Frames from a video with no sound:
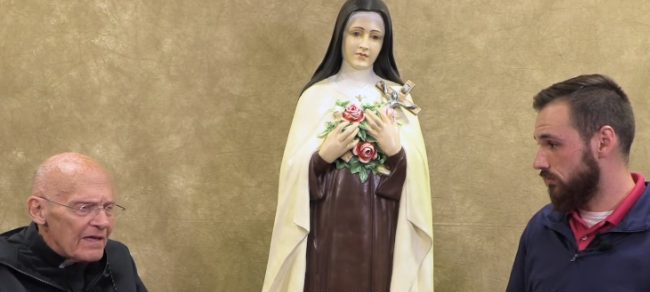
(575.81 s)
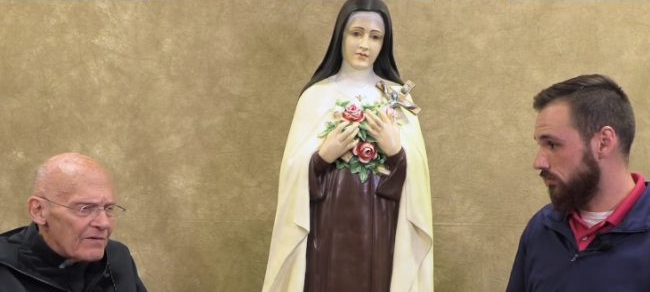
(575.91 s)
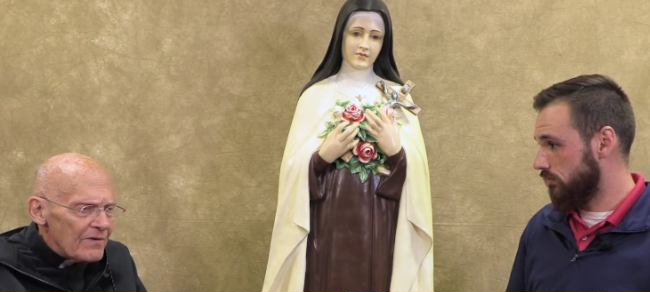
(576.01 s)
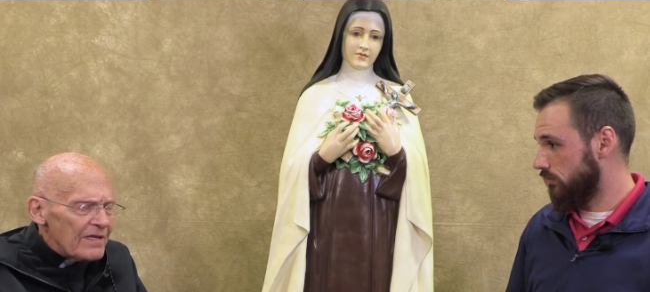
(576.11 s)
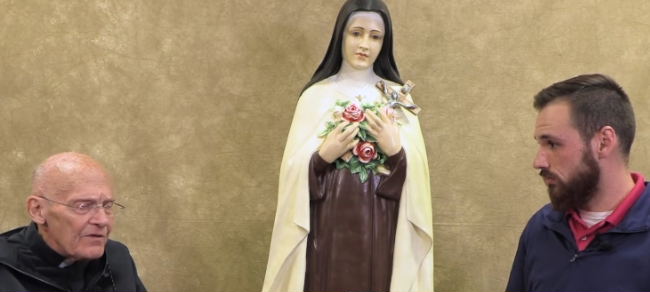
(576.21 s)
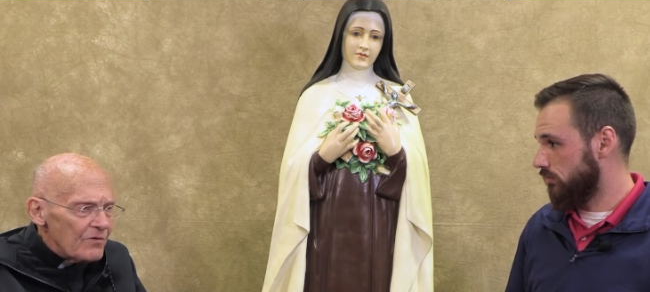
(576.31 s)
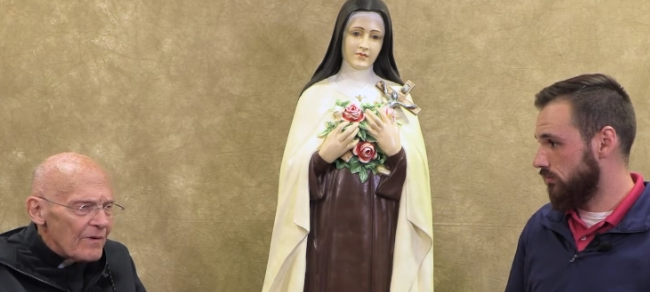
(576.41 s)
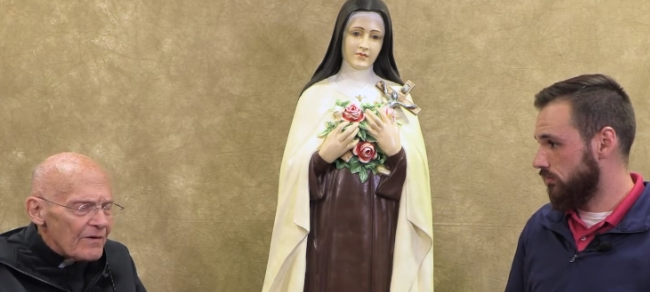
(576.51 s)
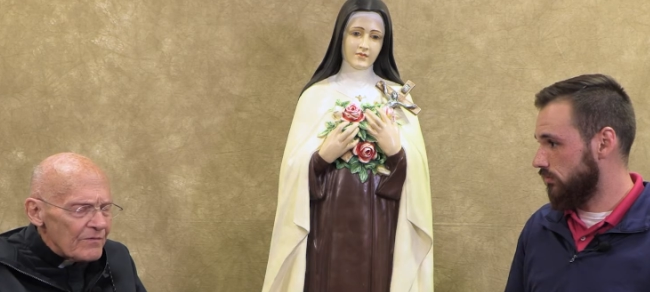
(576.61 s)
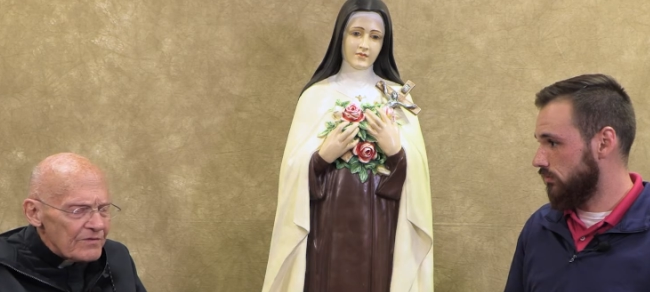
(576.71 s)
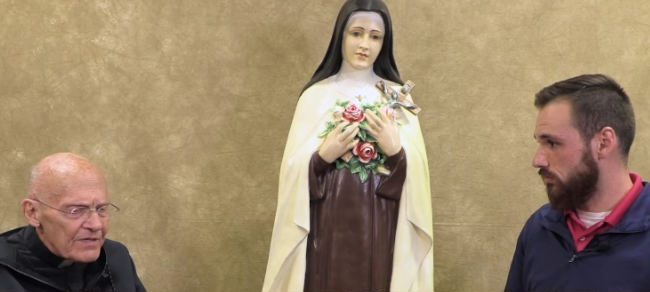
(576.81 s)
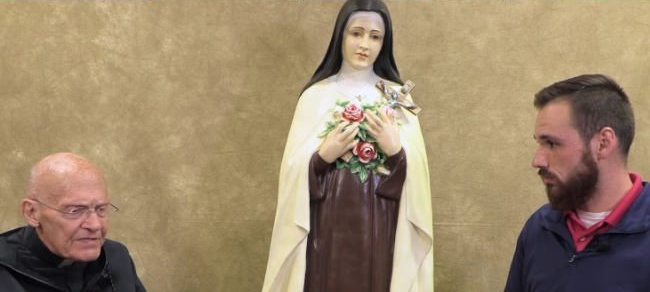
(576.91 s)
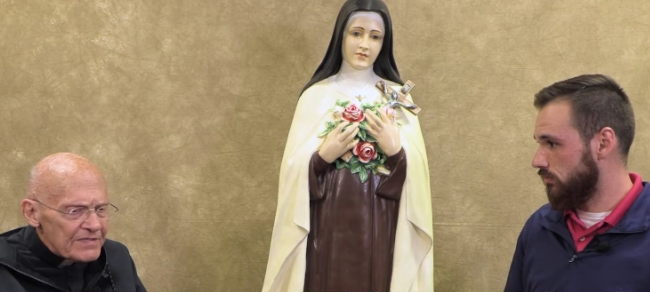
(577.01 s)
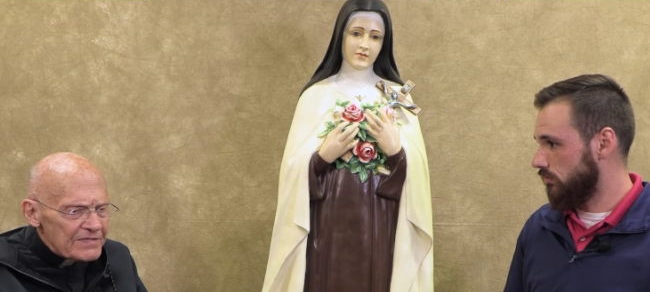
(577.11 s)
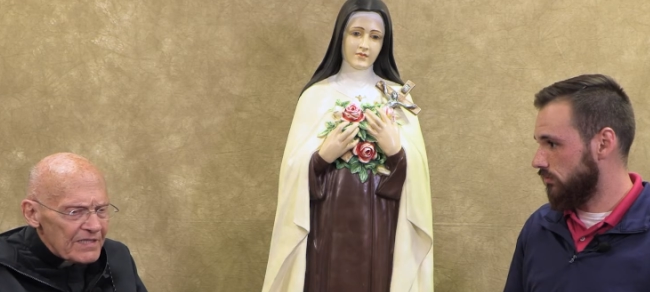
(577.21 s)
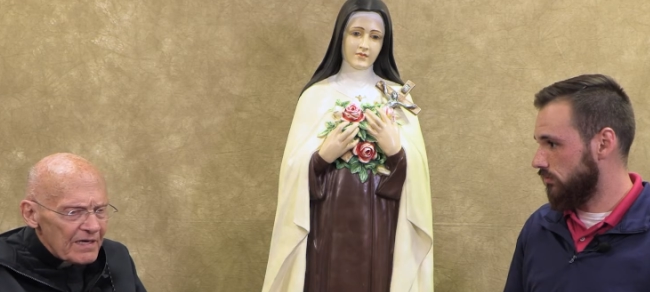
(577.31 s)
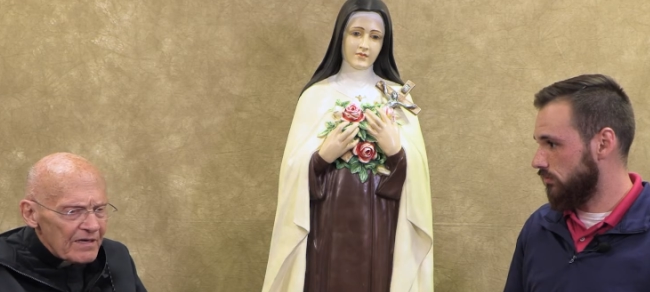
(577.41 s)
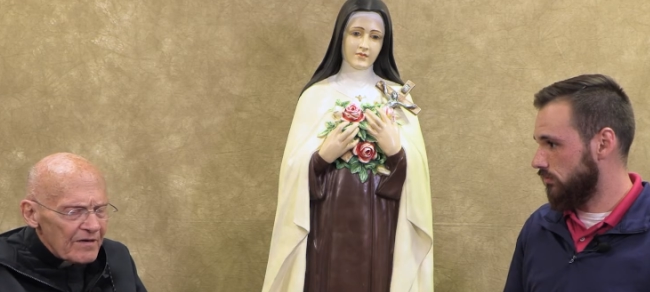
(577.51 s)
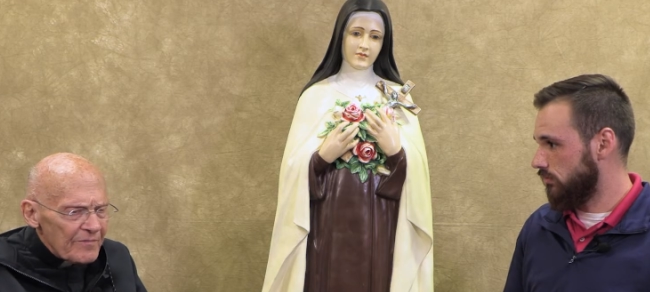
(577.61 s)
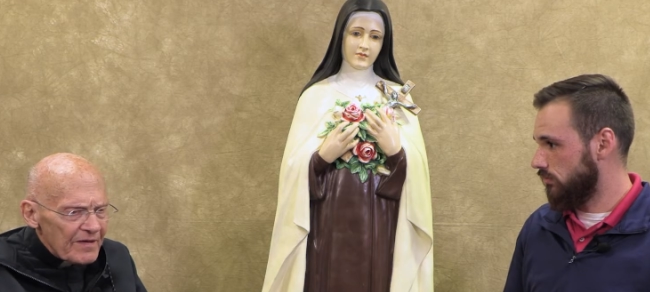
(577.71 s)
Speaker 1: really do want to address this in a
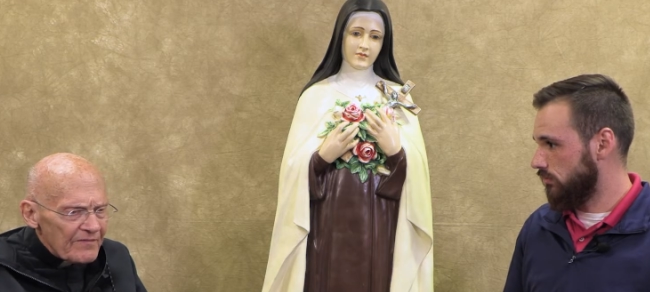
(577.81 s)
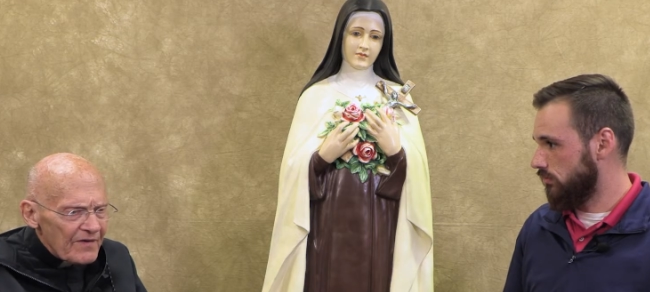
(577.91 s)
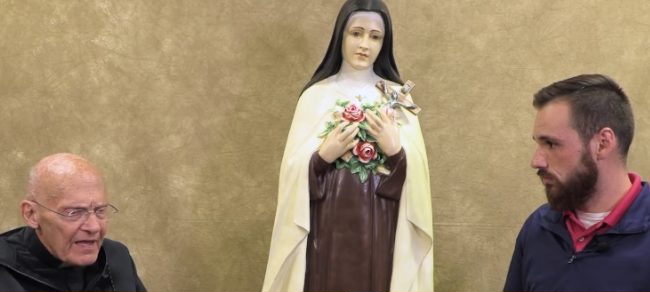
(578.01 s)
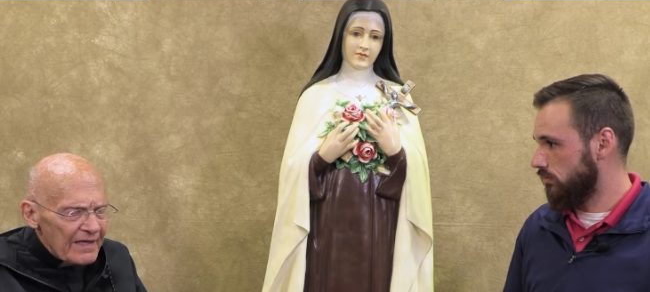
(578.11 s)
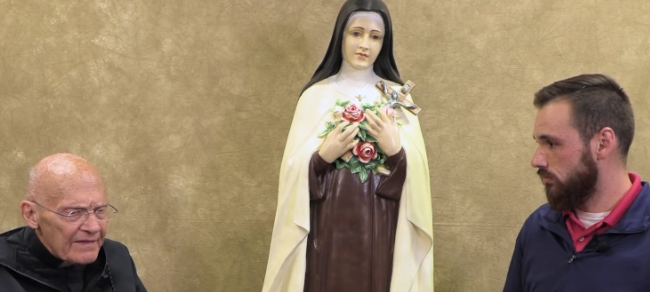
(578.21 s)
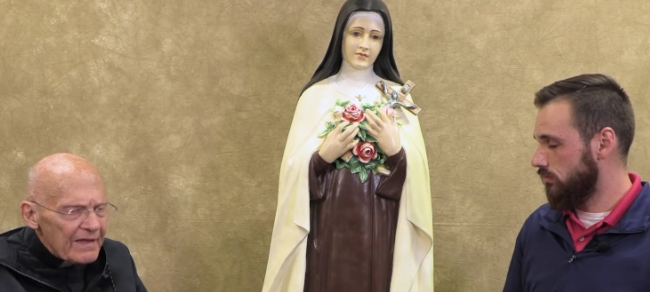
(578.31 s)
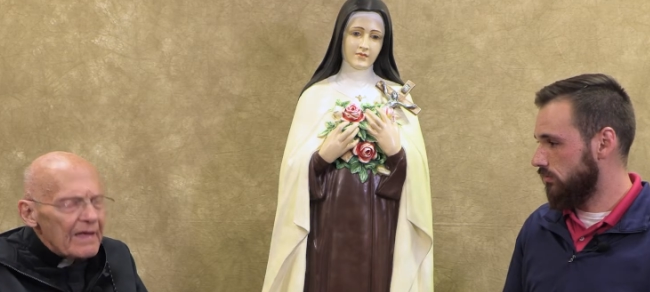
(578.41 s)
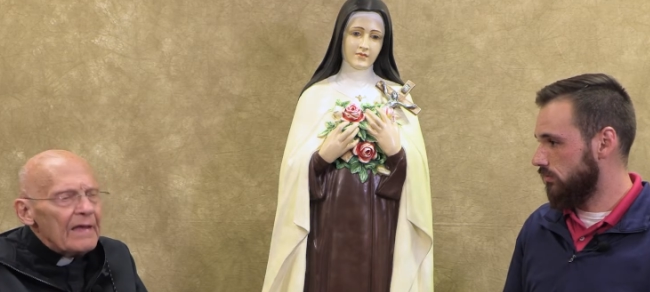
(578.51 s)
little bit of length.